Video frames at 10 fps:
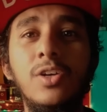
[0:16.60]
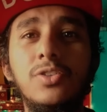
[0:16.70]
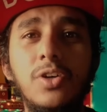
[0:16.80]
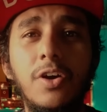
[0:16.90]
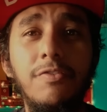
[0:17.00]

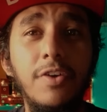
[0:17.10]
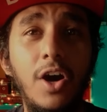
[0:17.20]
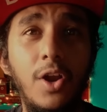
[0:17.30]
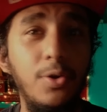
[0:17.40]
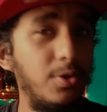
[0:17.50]
So if you
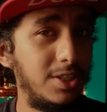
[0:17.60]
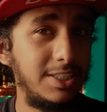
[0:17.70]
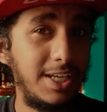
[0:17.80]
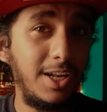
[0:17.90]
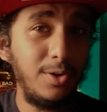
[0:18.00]
are new to the
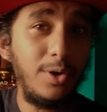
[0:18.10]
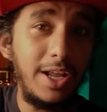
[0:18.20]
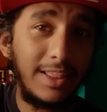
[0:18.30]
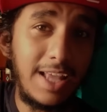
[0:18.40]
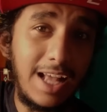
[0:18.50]
channel, do
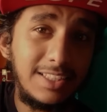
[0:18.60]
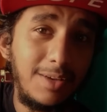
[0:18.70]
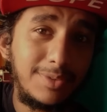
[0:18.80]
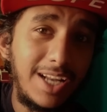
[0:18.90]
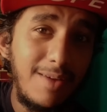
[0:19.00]
hit that
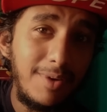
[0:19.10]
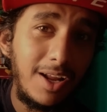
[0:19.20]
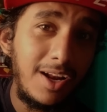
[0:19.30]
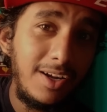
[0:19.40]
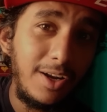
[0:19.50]
subscribe
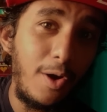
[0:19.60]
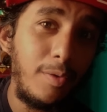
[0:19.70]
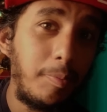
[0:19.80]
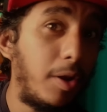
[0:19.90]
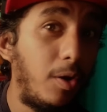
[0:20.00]
button
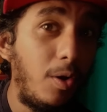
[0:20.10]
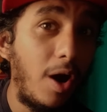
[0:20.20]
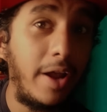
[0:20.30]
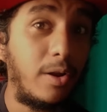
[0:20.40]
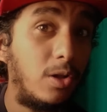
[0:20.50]
down below
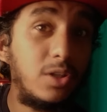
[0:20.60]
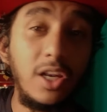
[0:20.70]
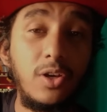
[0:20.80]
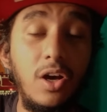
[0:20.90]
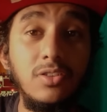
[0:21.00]
and also
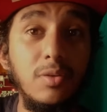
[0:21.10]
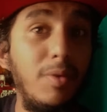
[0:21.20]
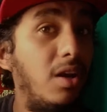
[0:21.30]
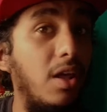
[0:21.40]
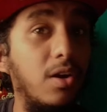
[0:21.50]
click on the
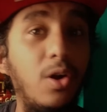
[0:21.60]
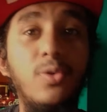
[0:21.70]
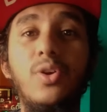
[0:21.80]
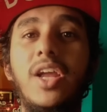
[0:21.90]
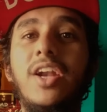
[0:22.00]
bell icon
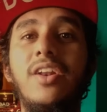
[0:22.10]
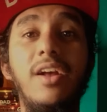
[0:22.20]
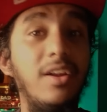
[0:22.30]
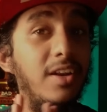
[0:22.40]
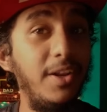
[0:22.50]
to get
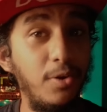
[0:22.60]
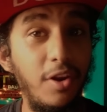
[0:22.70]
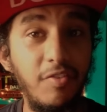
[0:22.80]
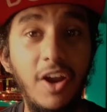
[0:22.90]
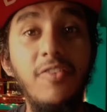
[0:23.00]
regularly
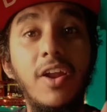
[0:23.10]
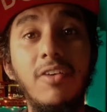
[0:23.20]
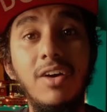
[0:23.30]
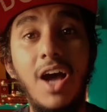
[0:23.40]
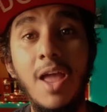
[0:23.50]
notified
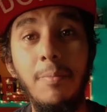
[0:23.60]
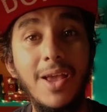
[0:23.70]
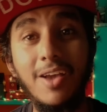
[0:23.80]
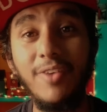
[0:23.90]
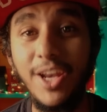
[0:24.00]
whenever I
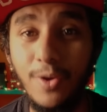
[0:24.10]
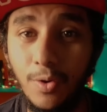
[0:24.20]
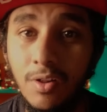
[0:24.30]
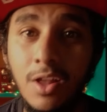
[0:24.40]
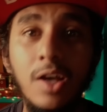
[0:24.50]
make a
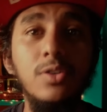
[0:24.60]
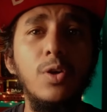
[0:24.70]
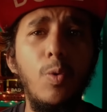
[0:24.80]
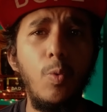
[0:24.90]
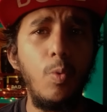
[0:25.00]
video.
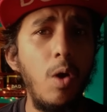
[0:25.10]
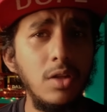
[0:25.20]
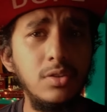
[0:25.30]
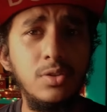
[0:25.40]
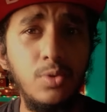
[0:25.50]
So
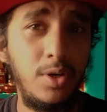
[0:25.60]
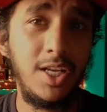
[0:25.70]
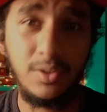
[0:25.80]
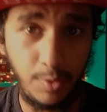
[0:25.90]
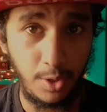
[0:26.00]
what's
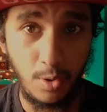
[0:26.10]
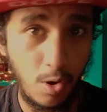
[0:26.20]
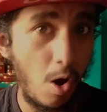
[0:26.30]
today's video